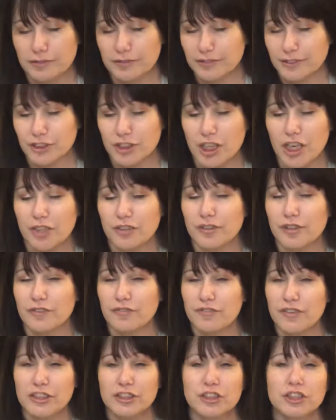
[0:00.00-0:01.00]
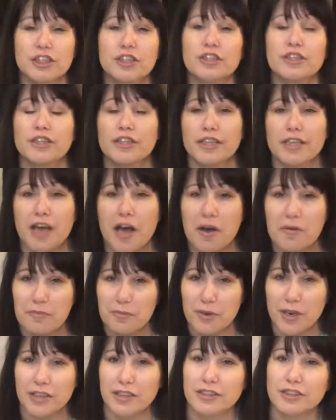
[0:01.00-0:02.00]
genre fiction, or the
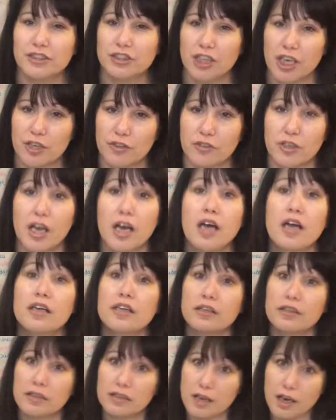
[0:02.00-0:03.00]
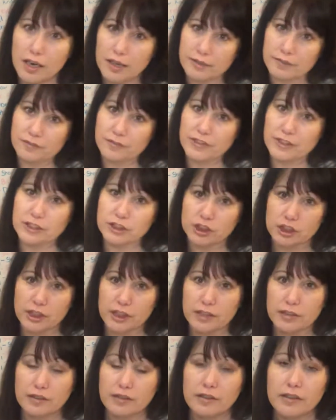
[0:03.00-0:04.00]
umbrella genre
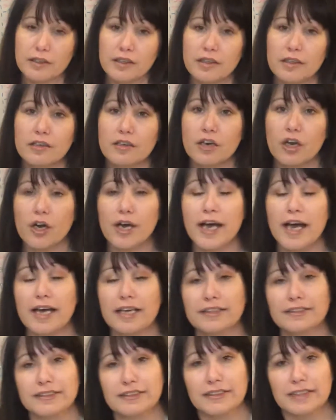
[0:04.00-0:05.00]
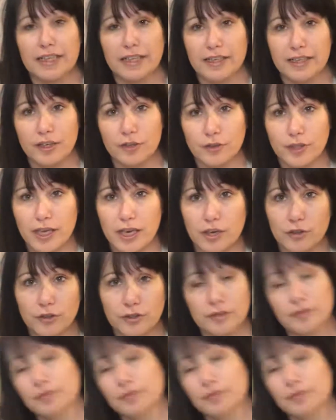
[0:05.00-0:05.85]
nonfiction? Go ahead and say it out loud.